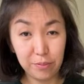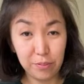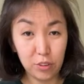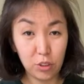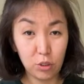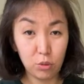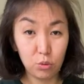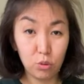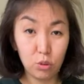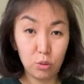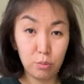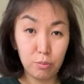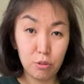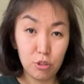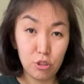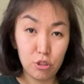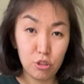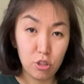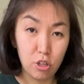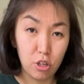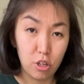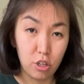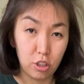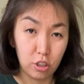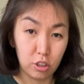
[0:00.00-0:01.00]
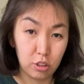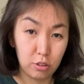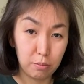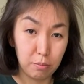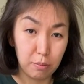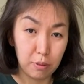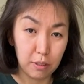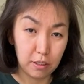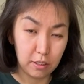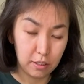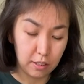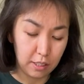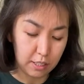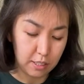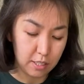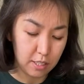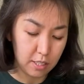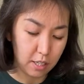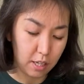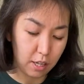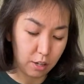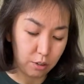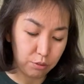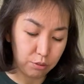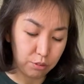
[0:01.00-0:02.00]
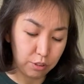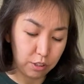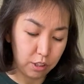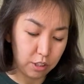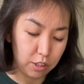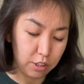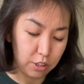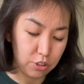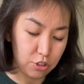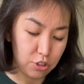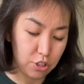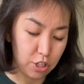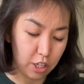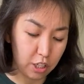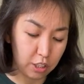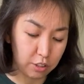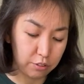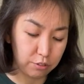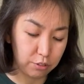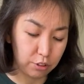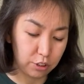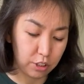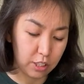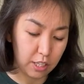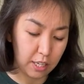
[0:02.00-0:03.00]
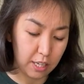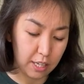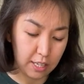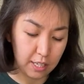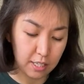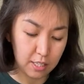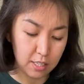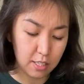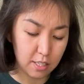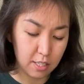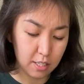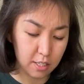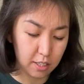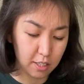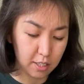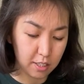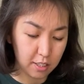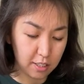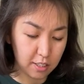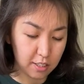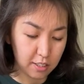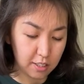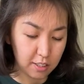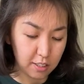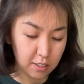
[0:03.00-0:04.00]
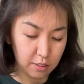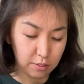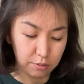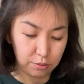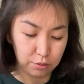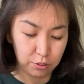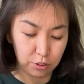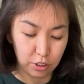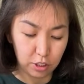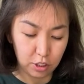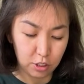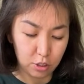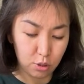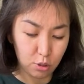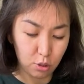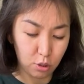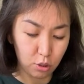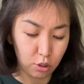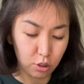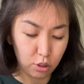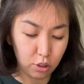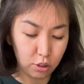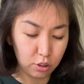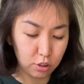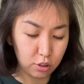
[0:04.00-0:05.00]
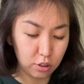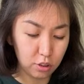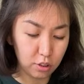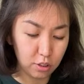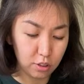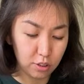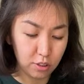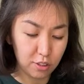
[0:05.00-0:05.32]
You will be shocked, but that's how we check for test for the salt.